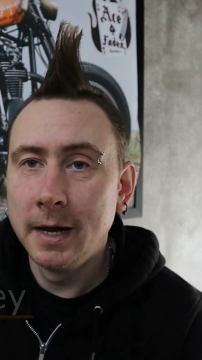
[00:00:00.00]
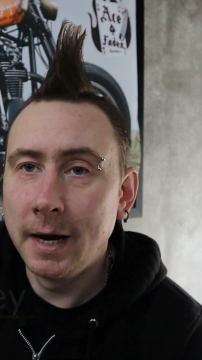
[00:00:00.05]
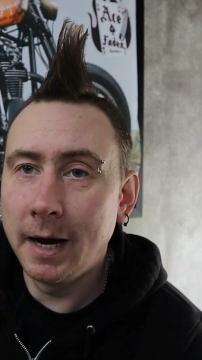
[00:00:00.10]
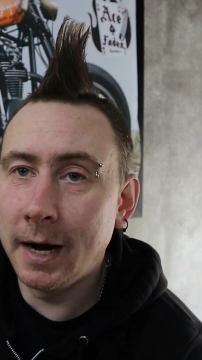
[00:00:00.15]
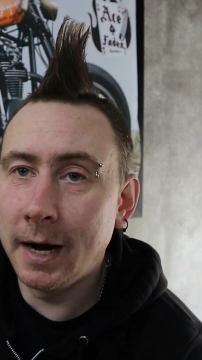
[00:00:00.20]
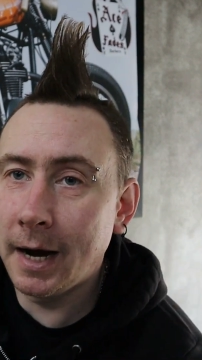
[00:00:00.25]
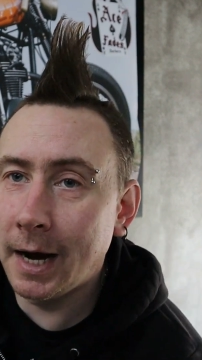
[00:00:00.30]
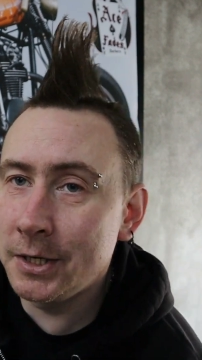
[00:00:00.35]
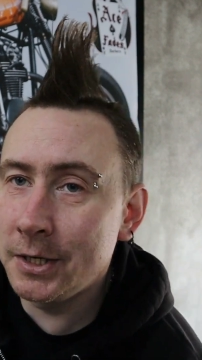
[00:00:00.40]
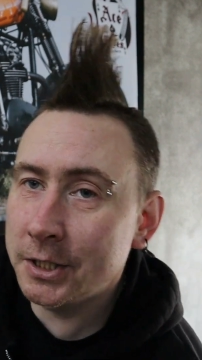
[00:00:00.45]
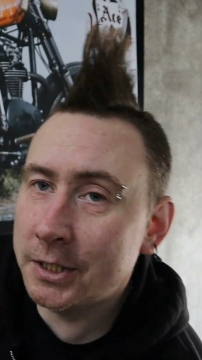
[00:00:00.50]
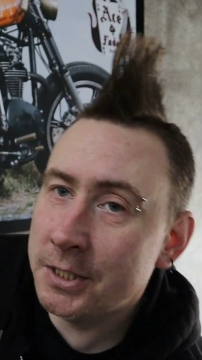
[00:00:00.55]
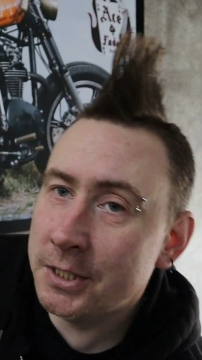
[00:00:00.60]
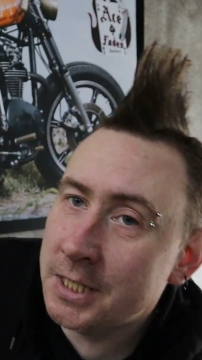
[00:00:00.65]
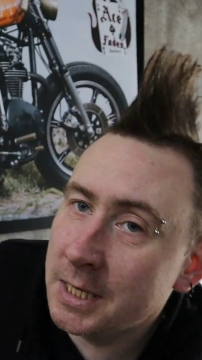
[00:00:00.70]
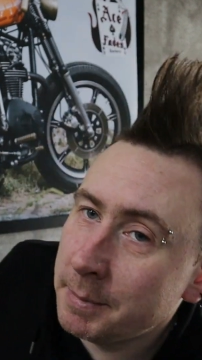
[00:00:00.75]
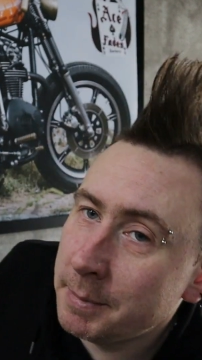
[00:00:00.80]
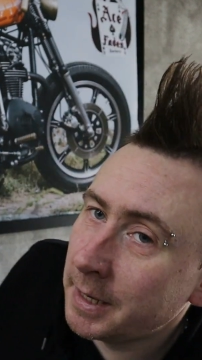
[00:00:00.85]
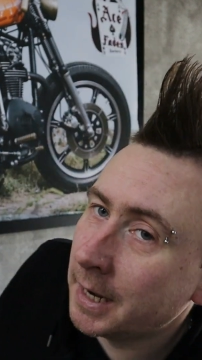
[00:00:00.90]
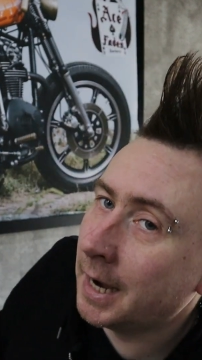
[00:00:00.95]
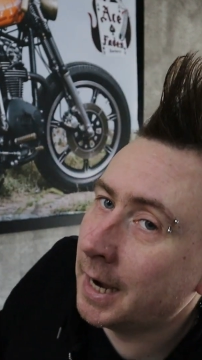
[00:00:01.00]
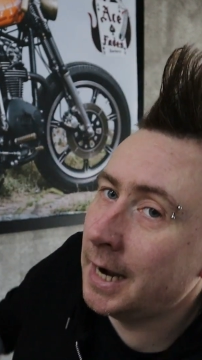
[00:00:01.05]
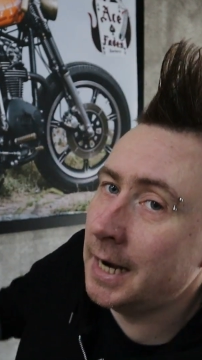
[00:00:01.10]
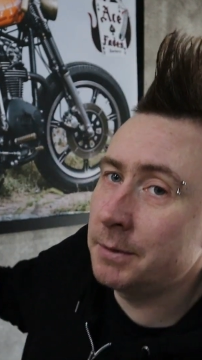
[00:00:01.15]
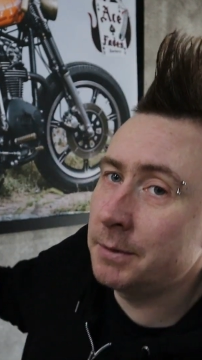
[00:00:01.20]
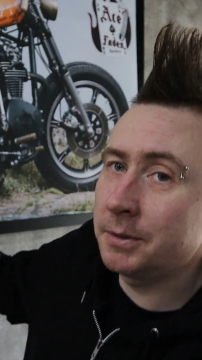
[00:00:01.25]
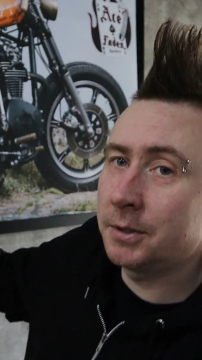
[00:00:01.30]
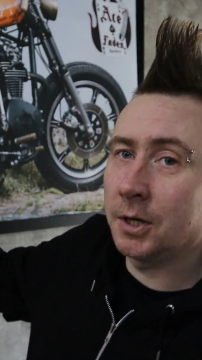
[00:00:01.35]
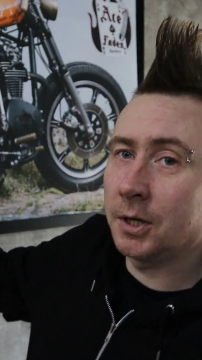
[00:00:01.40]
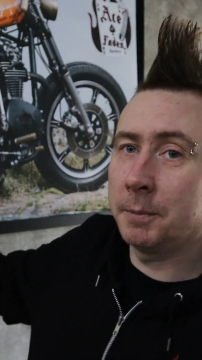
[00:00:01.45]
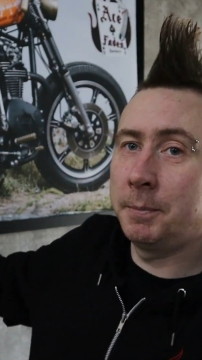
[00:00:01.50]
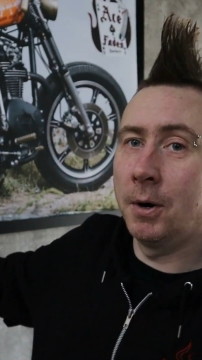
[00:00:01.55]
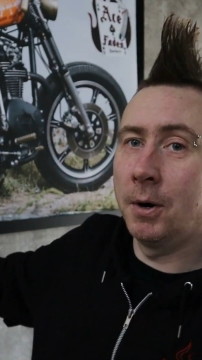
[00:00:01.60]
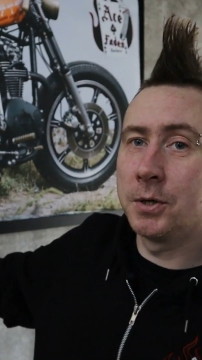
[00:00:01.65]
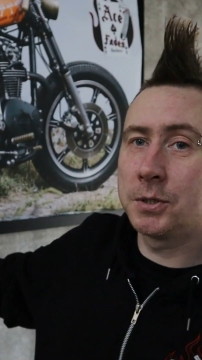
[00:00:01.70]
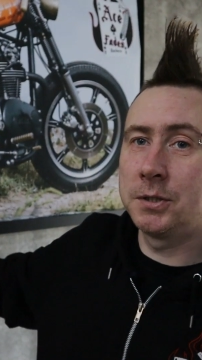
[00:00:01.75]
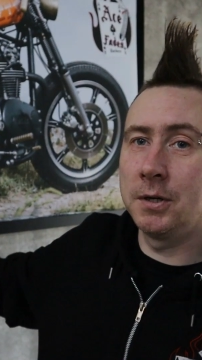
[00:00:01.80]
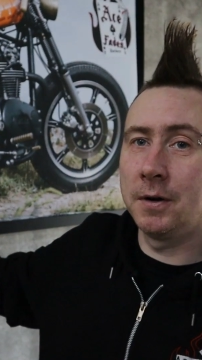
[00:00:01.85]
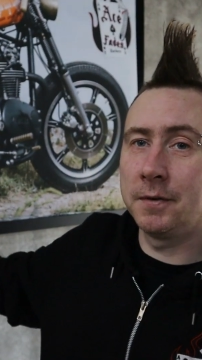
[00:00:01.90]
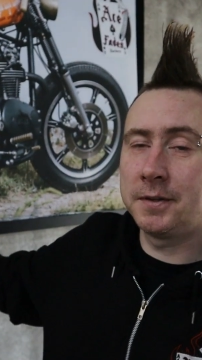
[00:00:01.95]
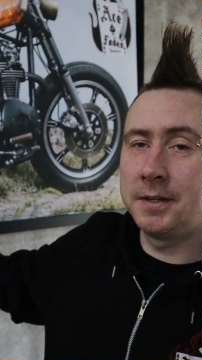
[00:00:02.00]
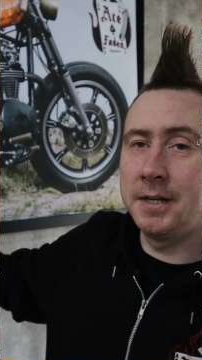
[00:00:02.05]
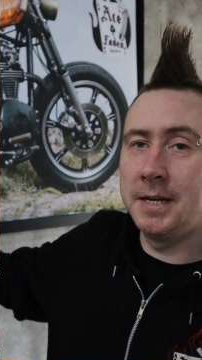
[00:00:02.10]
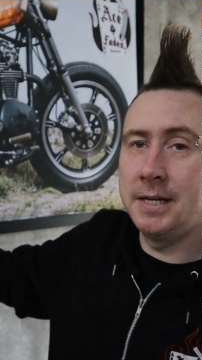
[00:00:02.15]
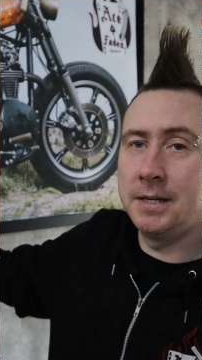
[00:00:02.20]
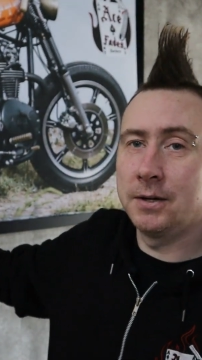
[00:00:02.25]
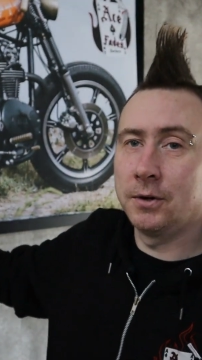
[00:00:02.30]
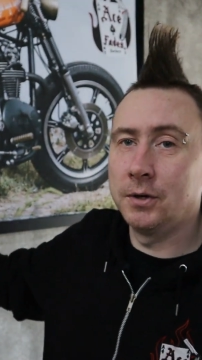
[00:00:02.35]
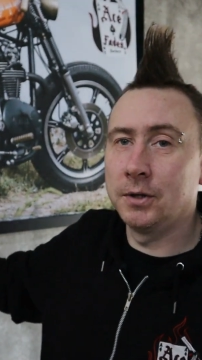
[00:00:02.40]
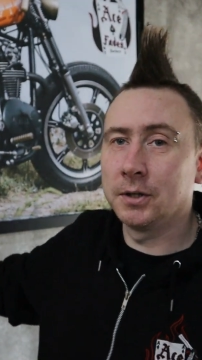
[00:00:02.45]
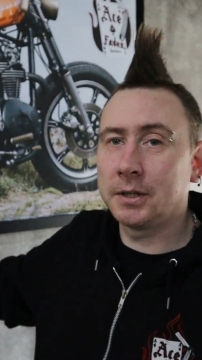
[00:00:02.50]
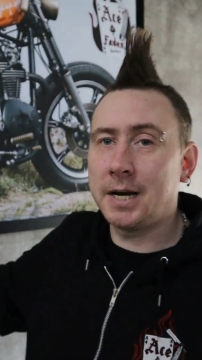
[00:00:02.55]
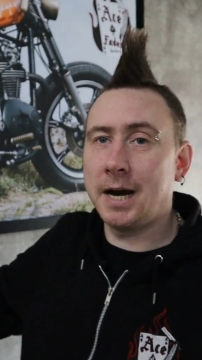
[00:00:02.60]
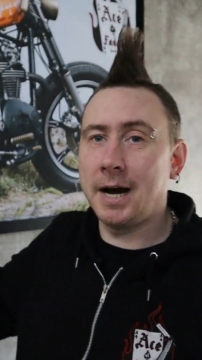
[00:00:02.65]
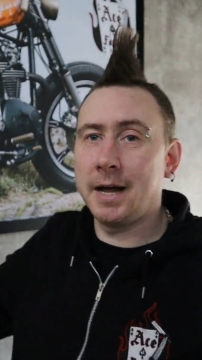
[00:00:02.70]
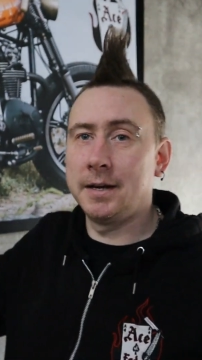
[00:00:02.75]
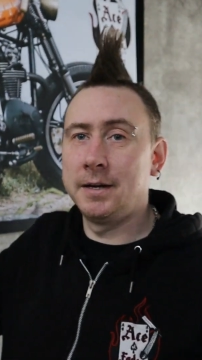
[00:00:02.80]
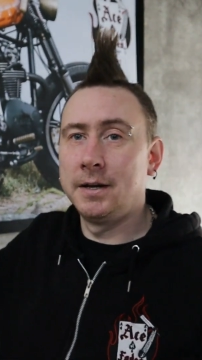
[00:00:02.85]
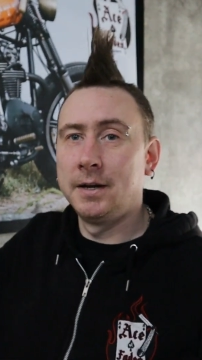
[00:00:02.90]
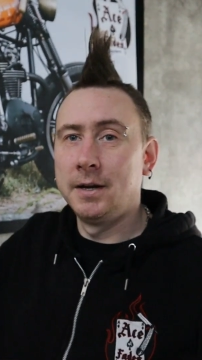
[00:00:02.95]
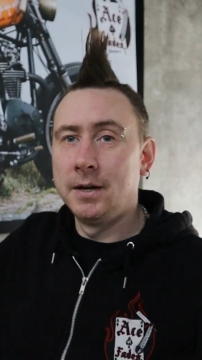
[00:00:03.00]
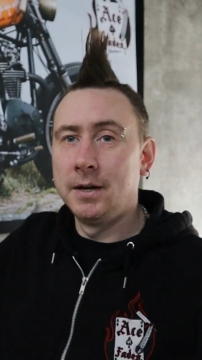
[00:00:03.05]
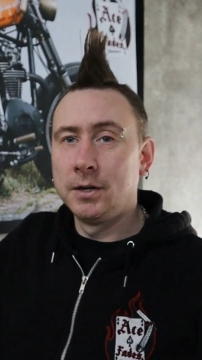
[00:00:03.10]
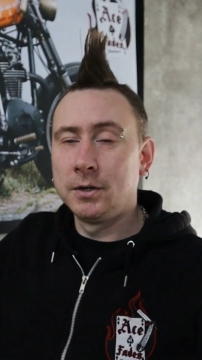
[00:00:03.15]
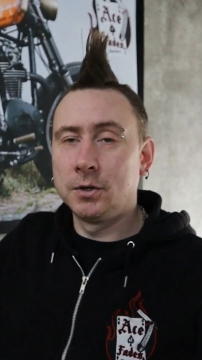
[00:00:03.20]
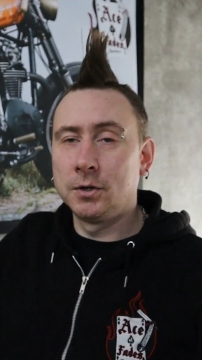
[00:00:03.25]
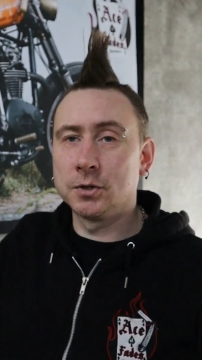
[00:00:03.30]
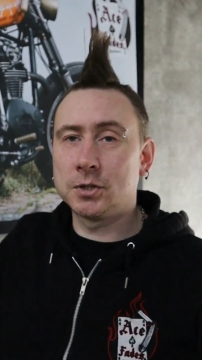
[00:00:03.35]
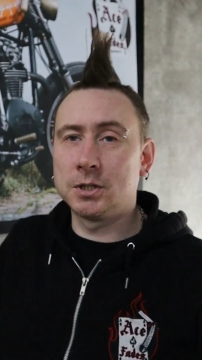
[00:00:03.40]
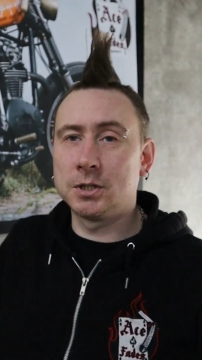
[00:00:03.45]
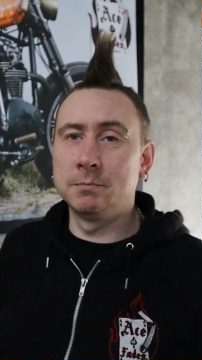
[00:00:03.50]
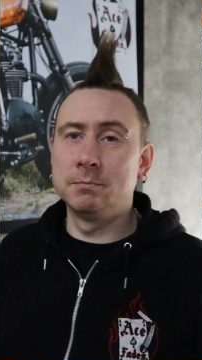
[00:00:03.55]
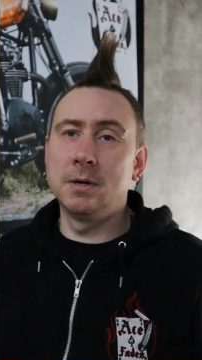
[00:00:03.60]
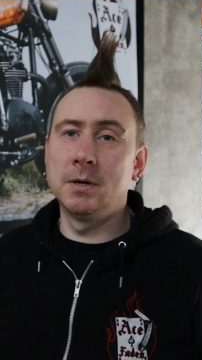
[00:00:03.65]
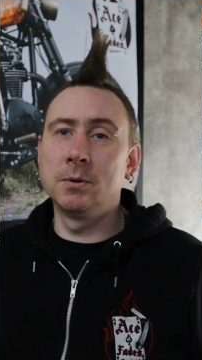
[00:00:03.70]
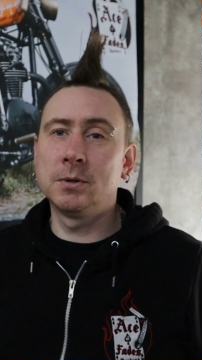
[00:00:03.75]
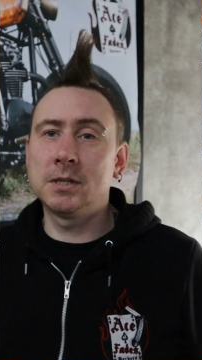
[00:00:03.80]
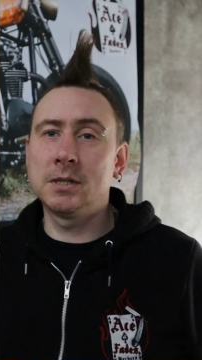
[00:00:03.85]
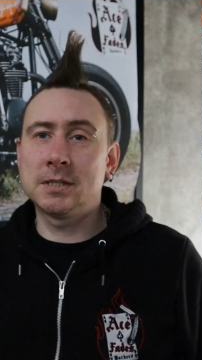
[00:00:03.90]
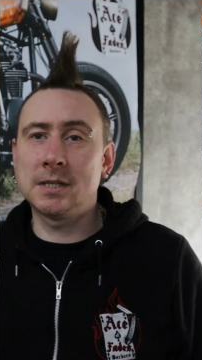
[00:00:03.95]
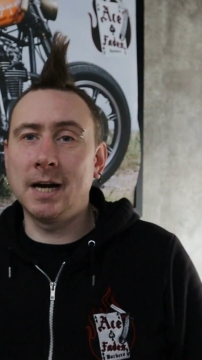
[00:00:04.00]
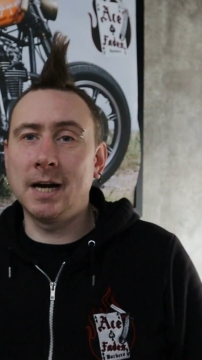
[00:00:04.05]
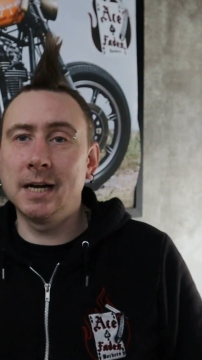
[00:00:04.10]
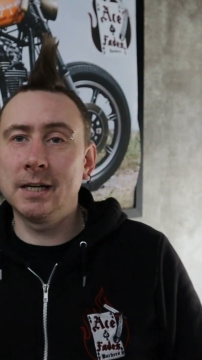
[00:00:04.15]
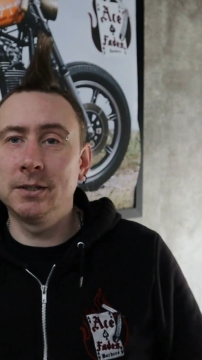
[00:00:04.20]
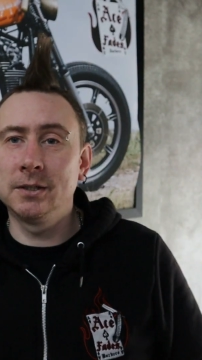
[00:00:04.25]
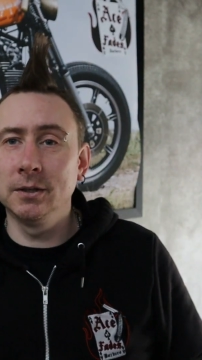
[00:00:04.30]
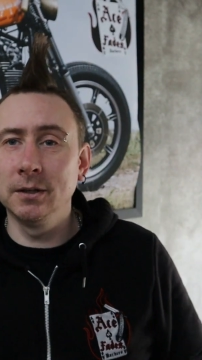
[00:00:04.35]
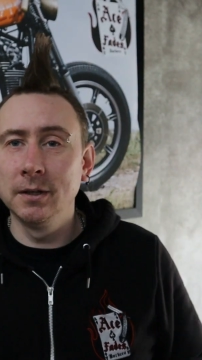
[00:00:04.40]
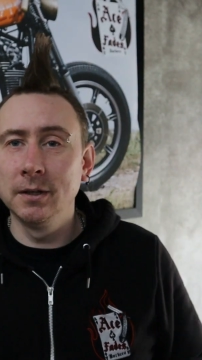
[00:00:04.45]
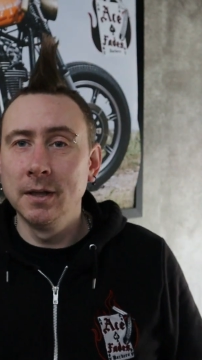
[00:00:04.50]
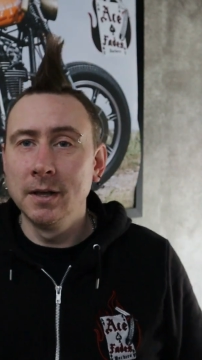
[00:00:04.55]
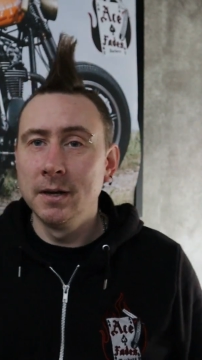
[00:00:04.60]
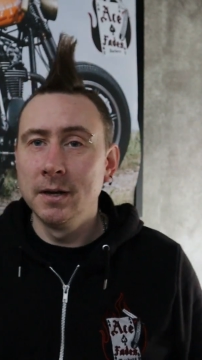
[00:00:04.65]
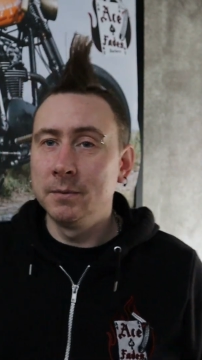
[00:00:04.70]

As you can see behind, we've got the poster of the Oil Can custom motorcycle,